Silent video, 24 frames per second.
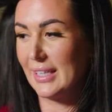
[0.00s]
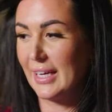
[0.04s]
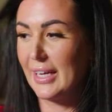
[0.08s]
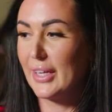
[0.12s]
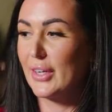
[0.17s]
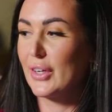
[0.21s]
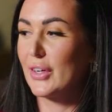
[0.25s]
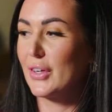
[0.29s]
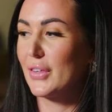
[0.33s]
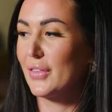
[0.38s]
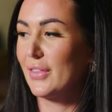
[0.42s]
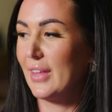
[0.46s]

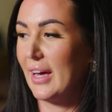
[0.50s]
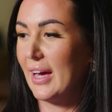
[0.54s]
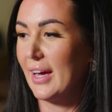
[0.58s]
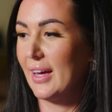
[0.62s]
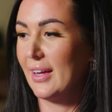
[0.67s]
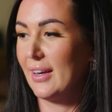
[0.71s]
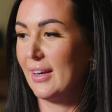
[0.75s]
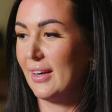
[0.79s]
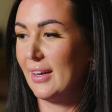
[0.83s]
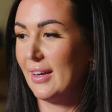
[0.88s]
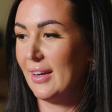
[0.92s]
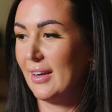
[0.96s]
later
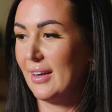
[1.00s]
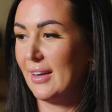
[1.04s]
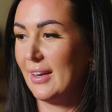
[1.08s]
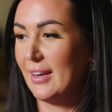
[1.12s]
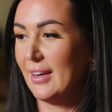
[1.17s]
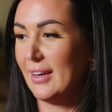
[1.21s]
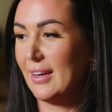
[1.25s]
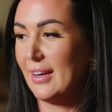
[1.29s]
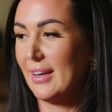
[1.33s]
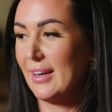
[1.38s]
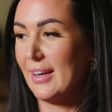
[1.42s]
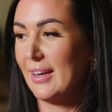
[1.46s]
that
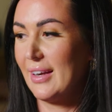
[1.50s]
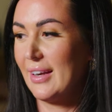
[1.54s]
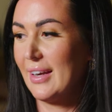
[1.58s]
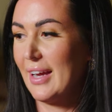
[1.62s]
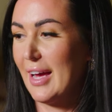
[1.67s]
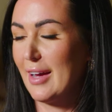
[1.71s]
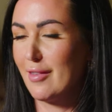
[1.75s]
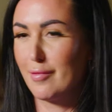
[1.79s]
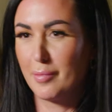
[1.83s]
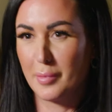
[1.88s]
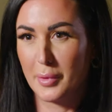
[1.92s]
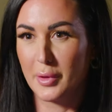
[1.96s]

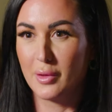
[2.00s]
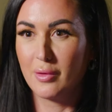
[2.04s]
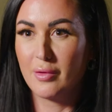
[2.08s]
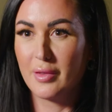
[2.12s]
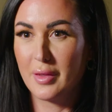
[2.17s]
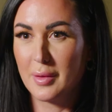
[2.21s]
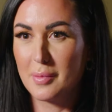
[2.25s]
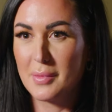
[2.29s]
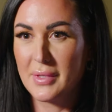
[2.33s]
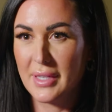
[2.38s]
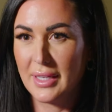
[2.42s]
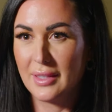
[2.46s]
have proved
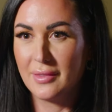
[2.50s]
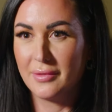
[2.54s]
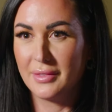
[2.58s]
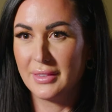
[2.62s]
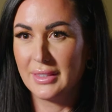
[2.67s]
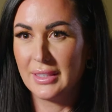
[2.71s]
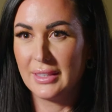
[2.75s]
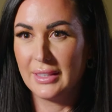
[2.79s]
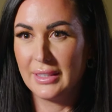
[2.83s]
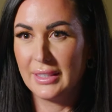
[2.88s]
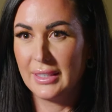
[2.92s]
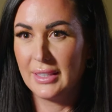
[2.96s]
themselves in
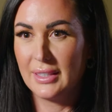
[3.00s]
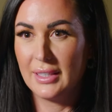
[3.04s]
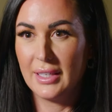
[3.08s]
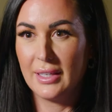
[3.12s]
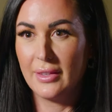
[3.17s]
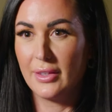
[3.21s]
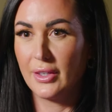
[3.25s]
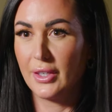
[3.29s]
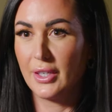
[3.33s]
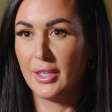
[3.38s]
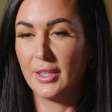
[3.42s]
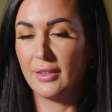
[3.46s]
the league?
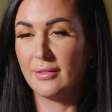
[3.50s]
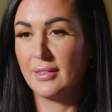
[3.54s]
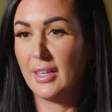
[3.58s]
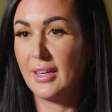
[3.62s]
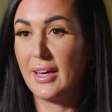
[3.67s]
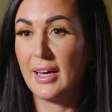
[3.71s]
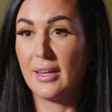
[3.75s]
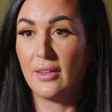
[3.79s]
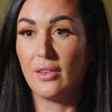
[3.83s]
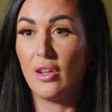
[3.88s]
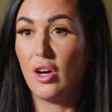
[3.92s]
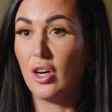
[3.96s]
Either they
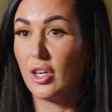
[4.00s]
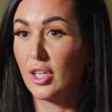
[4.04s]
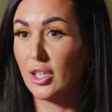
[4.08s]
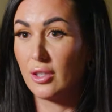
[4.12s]
had long